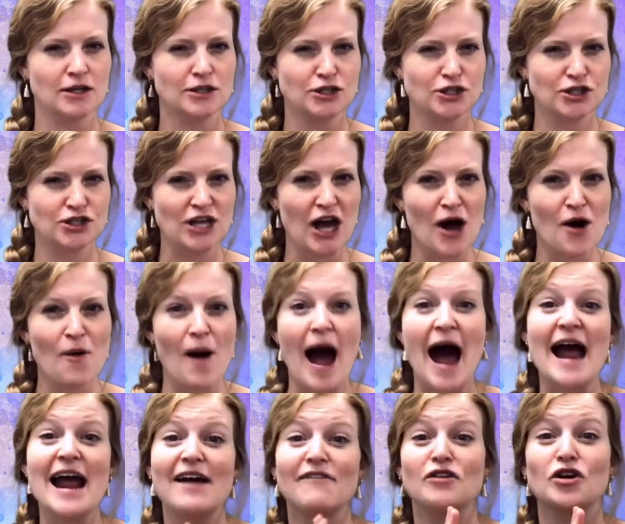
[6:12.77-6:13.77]
So
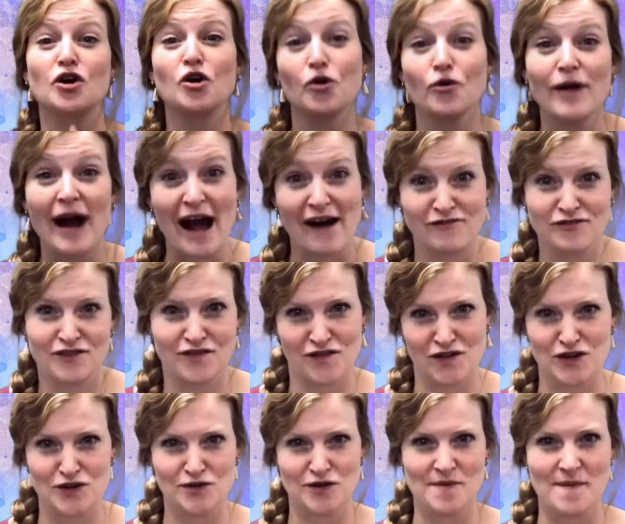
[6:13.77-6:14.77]
I have a craft for
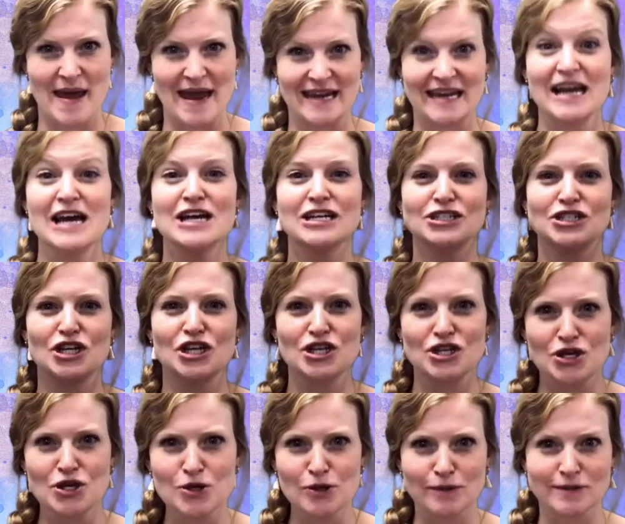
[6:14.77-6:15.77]
you to make to
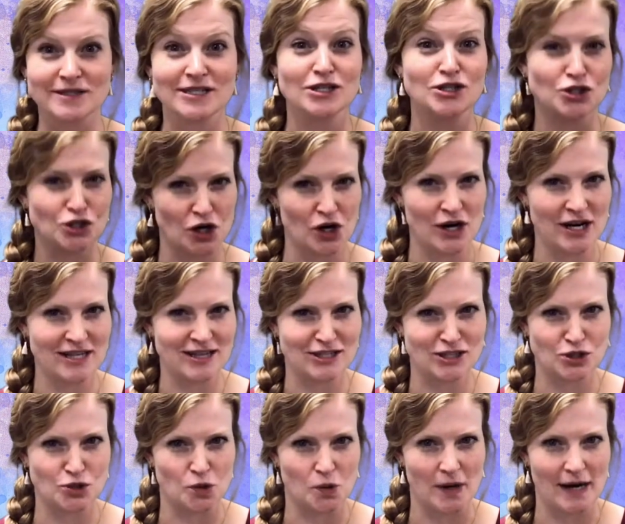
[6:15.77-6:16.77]
use during the
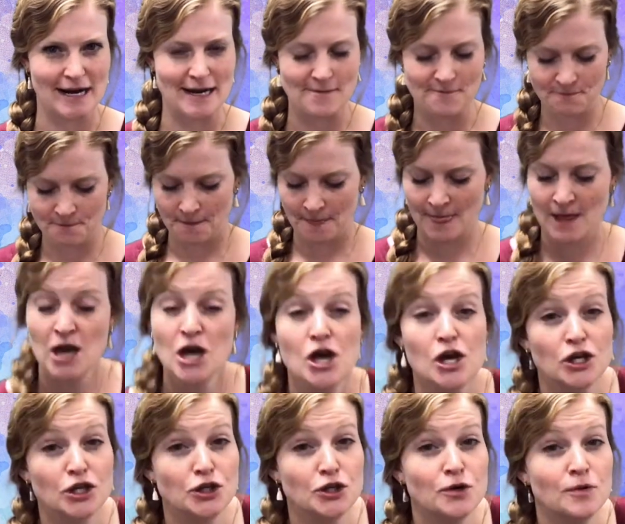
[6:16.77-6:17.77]
story.
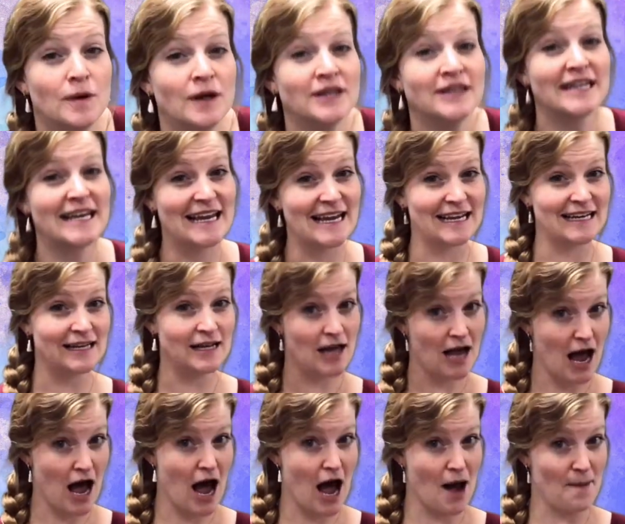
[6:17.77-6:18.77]
You will
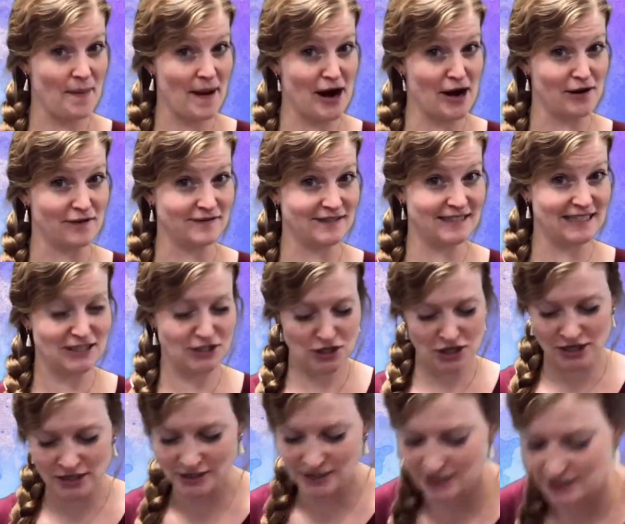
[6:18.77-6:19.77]
need a pair of
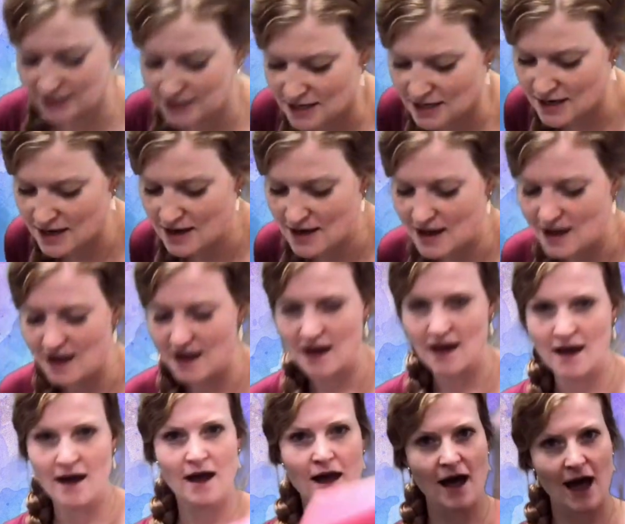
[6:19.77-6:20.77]
scissors
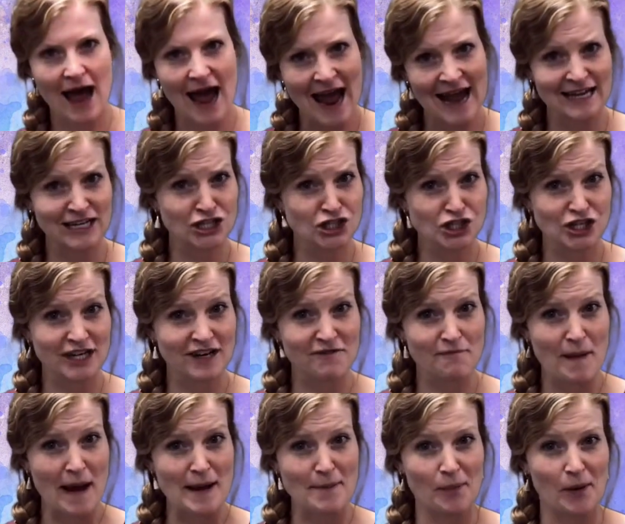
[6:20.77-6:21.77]
and a sheet of
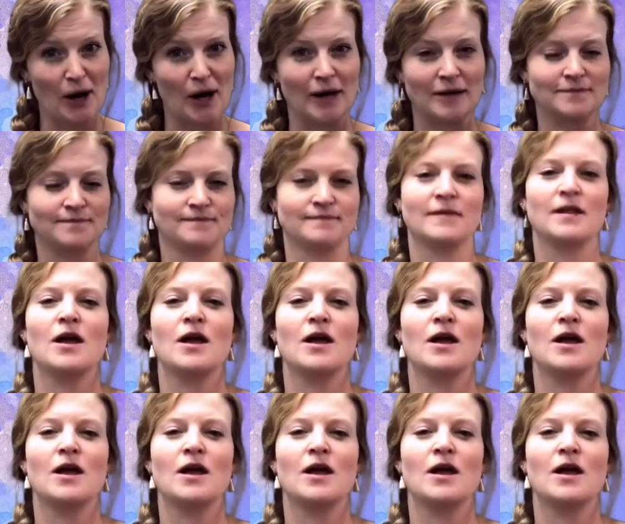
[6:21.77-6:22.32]
paper.